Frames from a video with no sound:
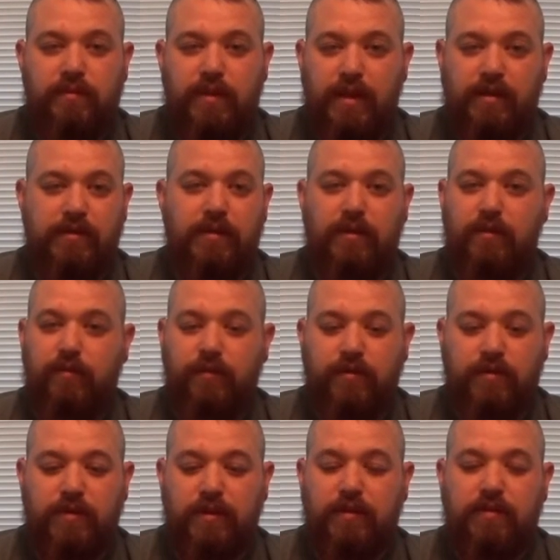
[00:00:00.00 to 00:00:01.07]
like the
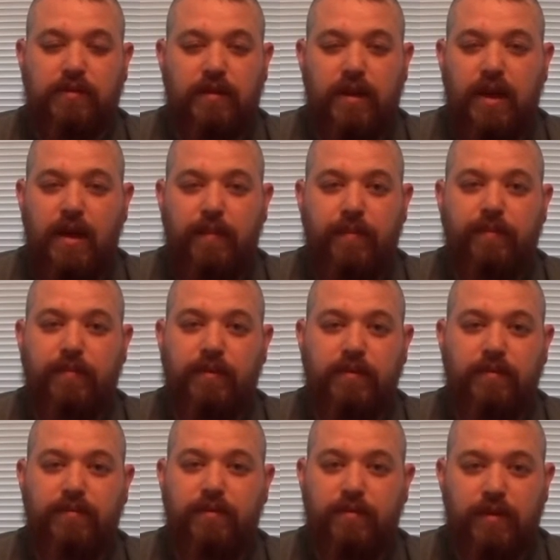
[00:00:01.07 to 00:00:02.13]
worst thing that's going to happen,
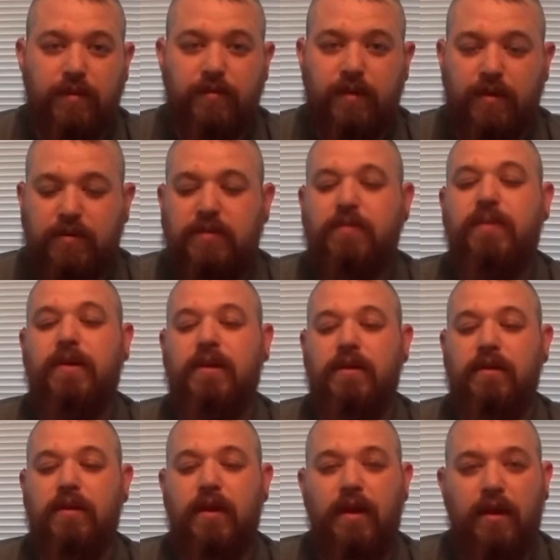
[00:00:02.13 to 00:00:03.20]
because if you become
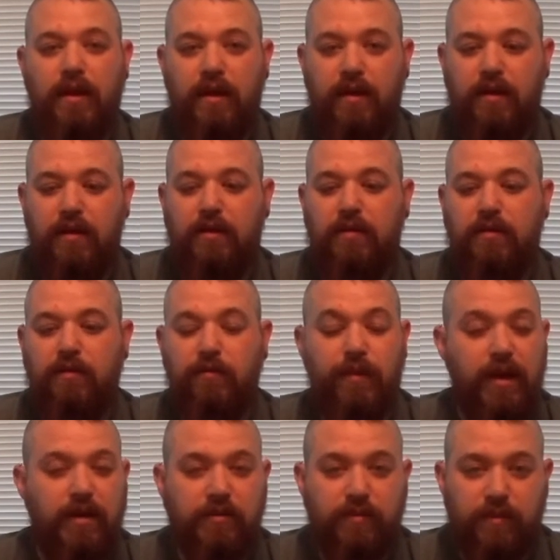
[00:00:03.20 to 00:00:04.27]
constipated and your
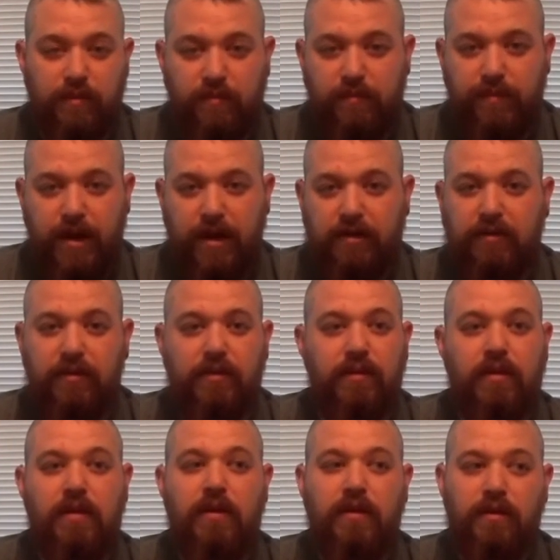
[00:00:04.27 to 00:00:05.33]
bowels become impacted,
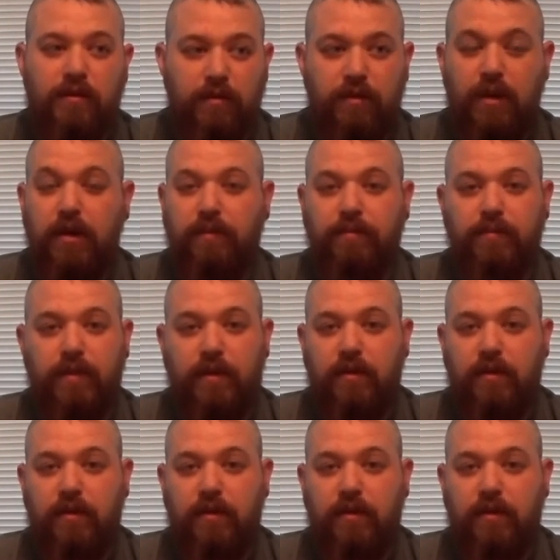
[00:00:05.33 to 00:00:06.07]
you're done. Like,